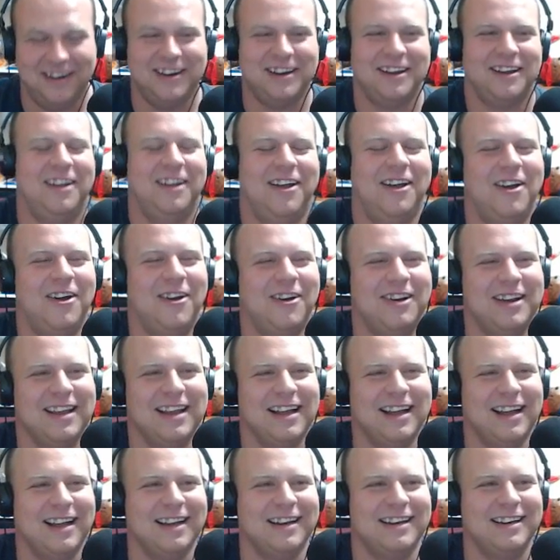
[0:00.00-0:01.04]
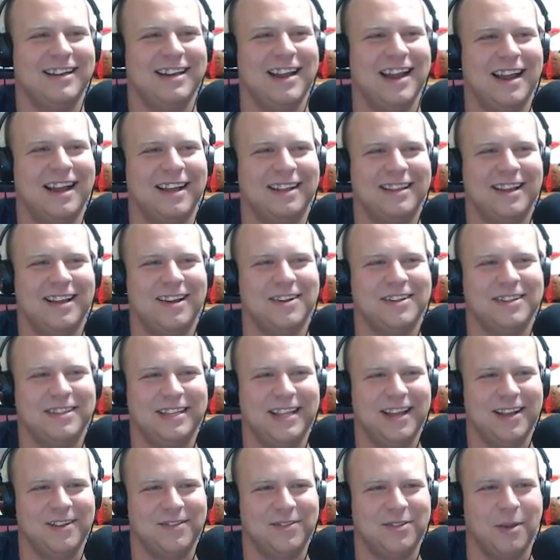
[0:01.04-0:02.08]
Oh God, yeah,
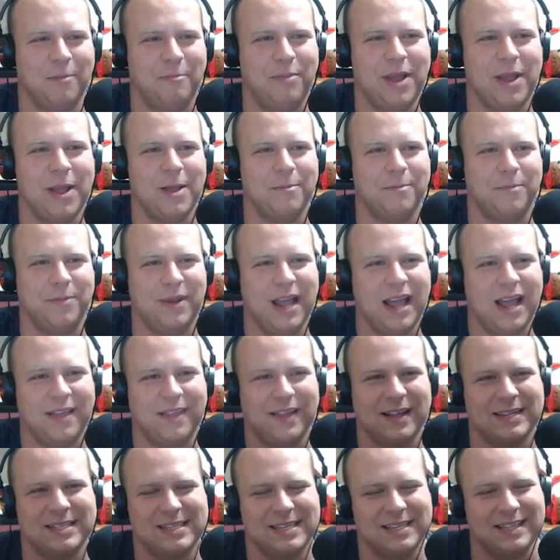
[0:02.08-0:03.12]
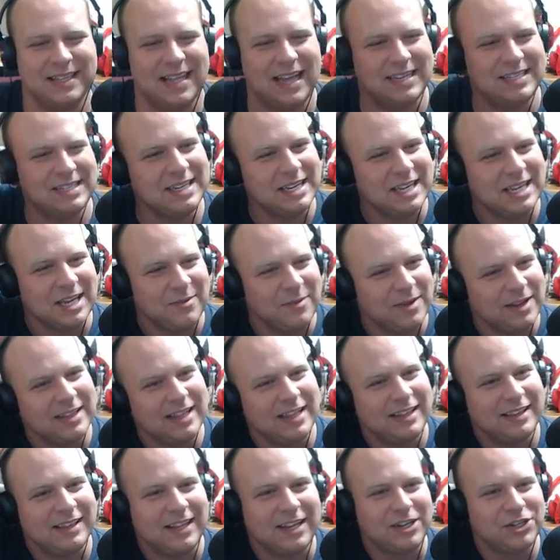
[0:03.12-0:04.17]
the pimp. Yeah, that's a gimmick
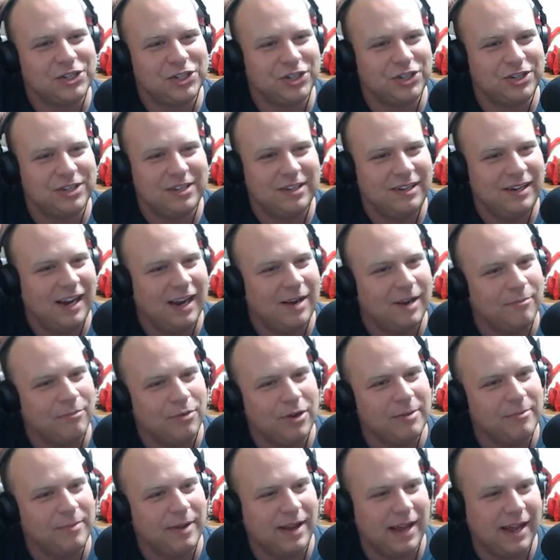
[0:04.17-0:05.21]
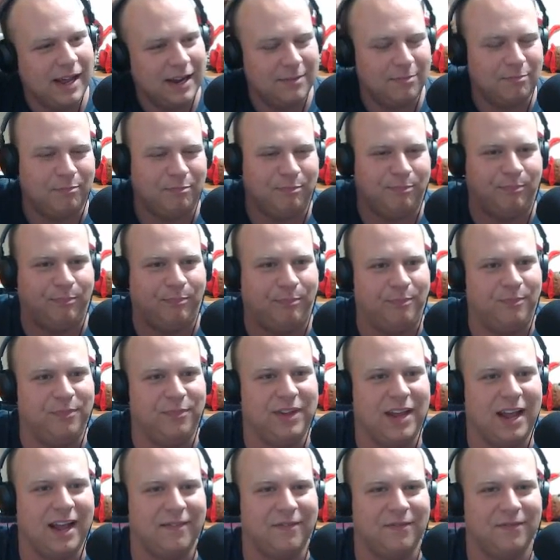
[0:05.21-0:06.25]
that they should bring back.
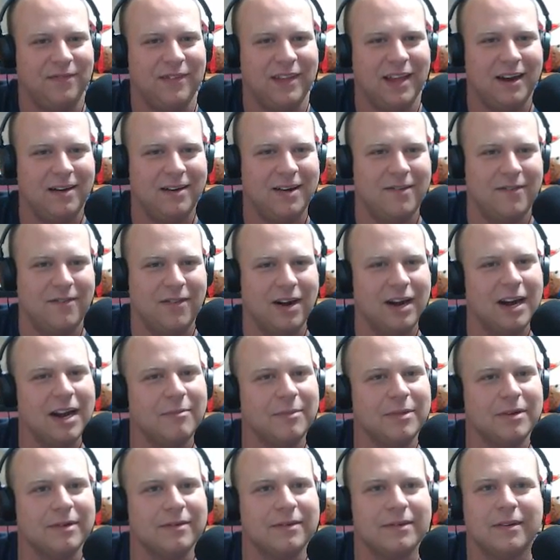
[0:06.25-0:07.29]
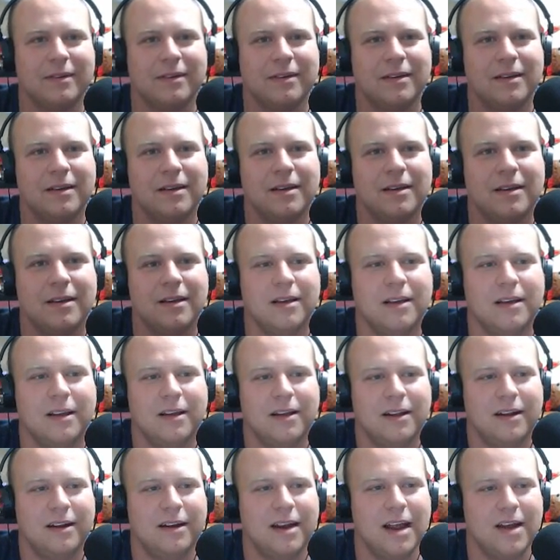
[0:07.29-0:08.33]
Yeah, that'll never happen.
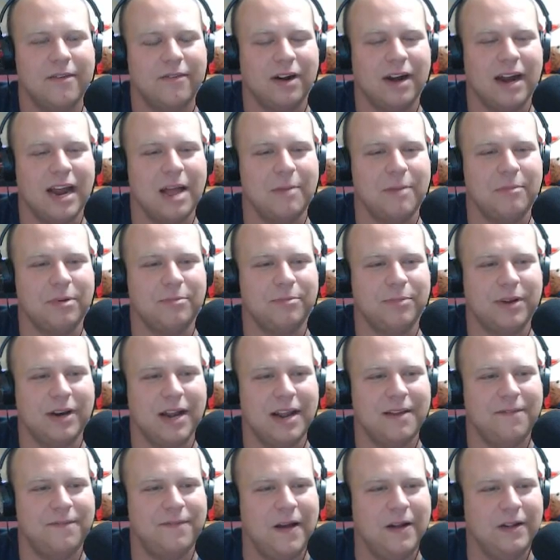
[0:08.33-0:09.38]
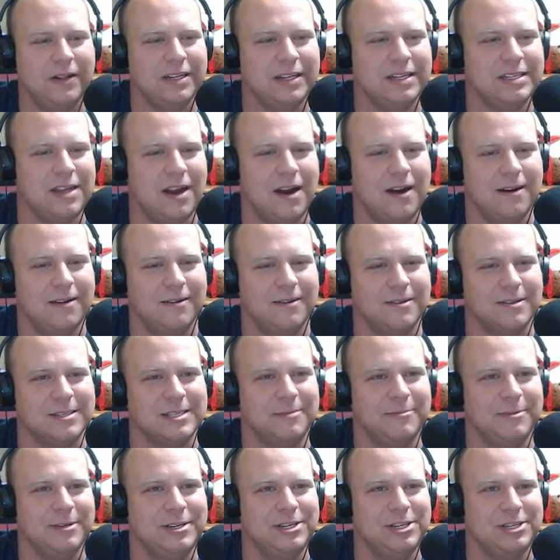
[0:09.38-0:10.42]
Never happened. But I found this article.
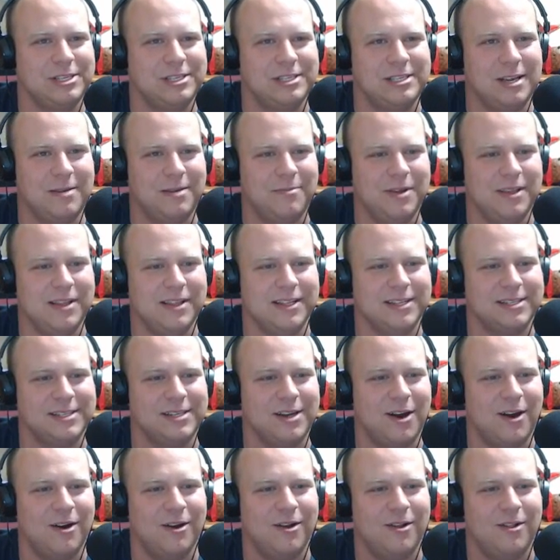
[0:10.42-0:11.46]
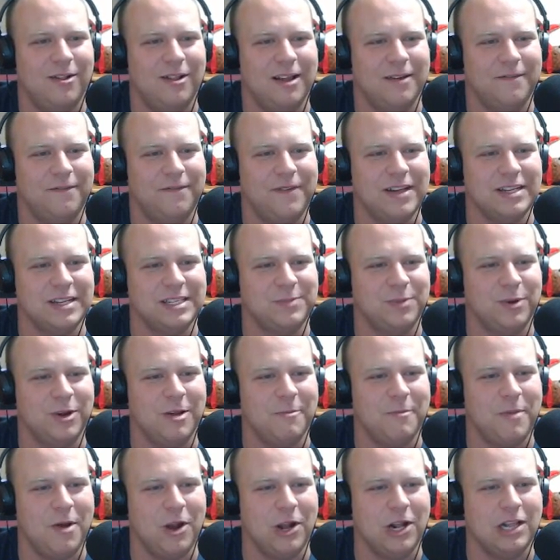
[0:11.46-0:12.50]
Somebody just sent me this article on
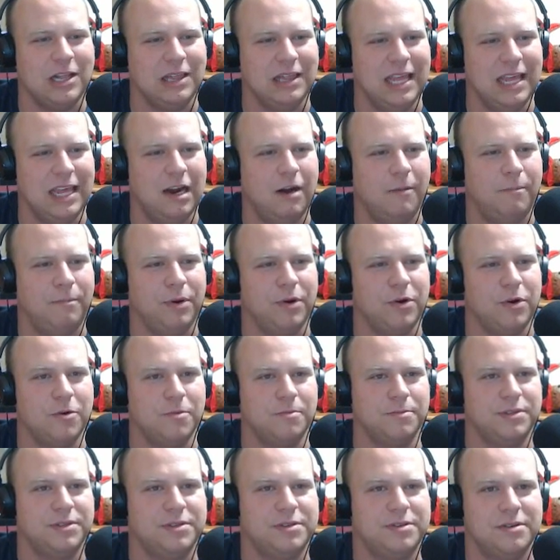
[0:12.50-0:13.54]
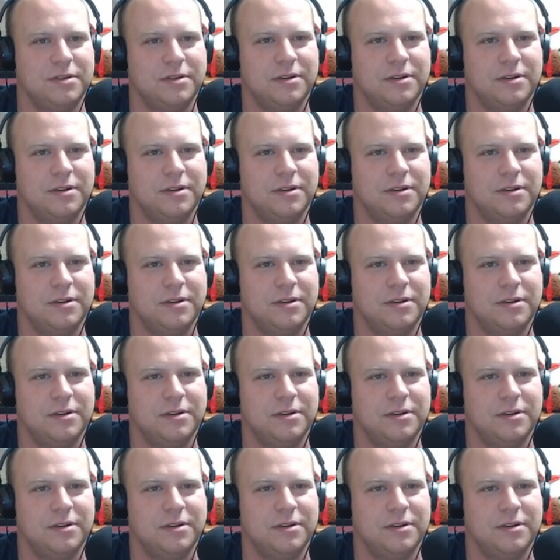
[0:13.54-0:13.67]
Facebook about glitter boobs.